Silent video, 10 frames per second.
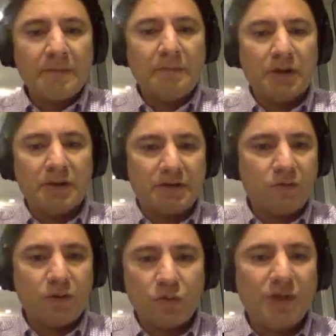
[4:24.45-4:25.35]
But
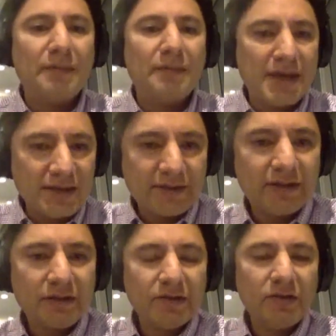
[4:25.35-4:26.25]
what was
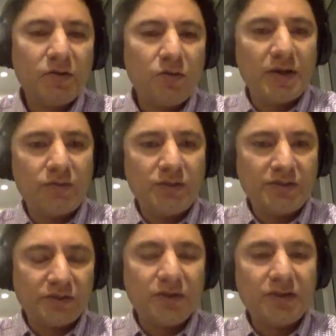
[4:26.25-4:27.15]
amazing when we
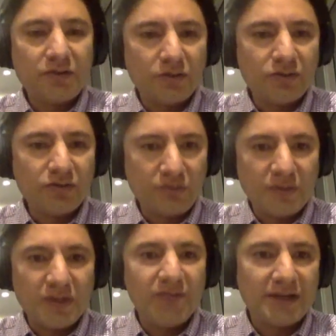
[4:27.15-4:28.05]
saw the solution
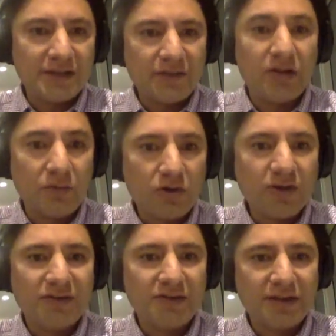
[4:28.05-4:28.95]
submitted by Data for
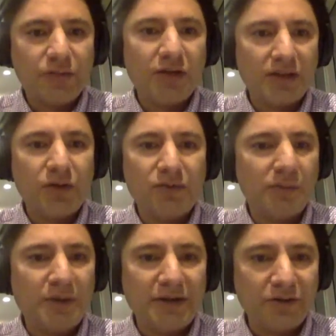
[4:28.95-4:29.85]
Democracy is that it was
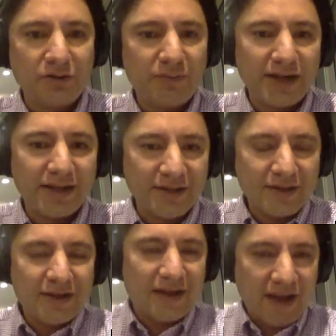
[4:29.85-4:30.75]
prepared not by
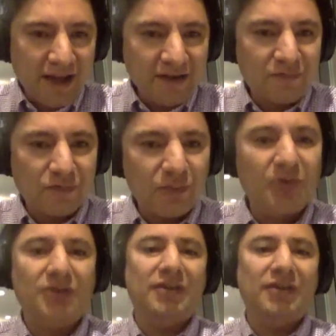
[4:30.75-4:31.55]
a handful, but